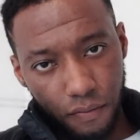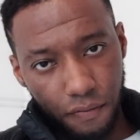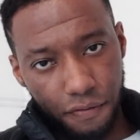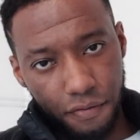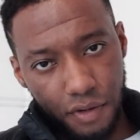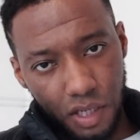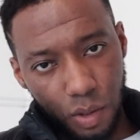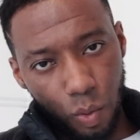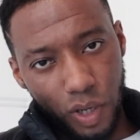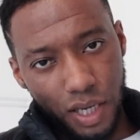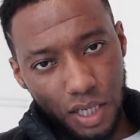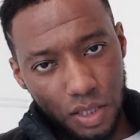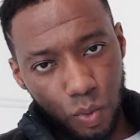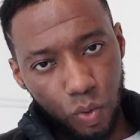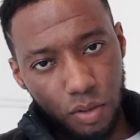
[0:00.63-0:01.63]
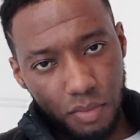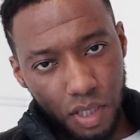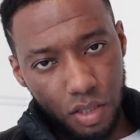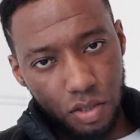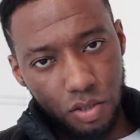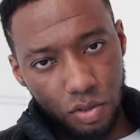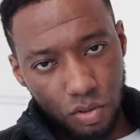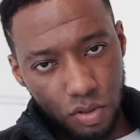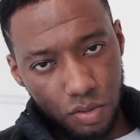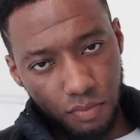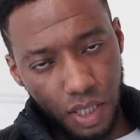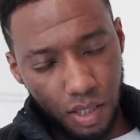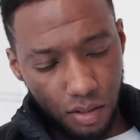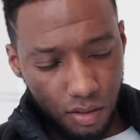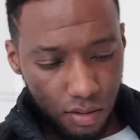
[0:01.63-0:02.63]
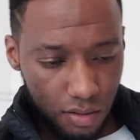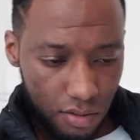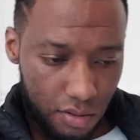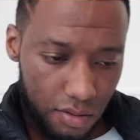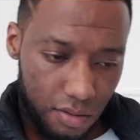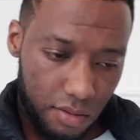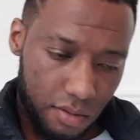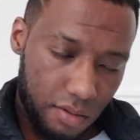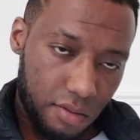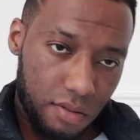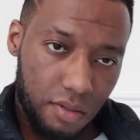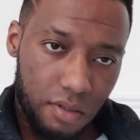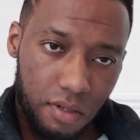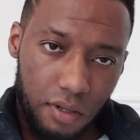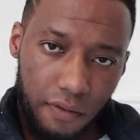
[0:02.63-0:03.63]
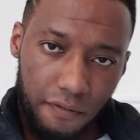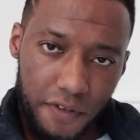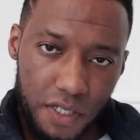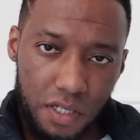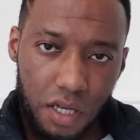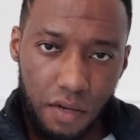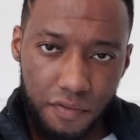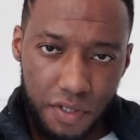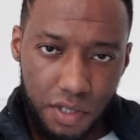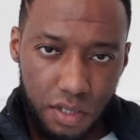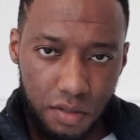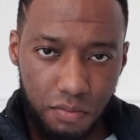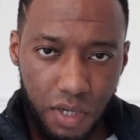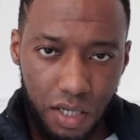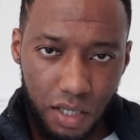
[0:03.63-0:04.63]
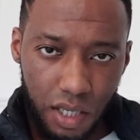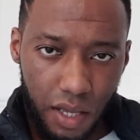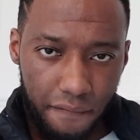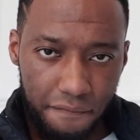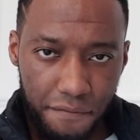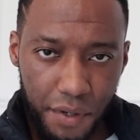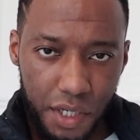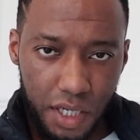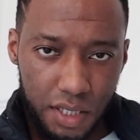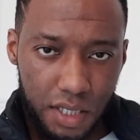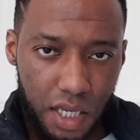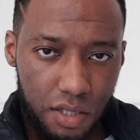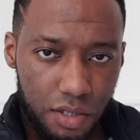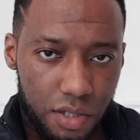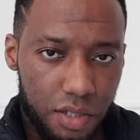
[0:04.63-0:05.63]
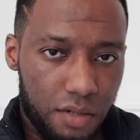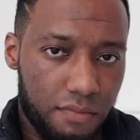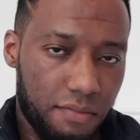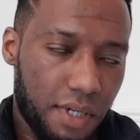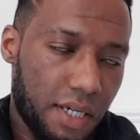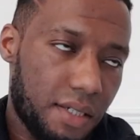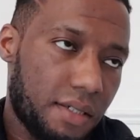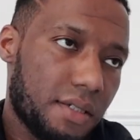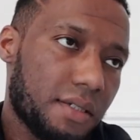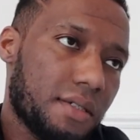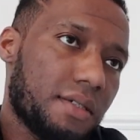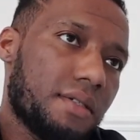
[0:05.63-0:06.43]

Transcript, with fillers: Three ways women use men for services, money, and free attention, blood.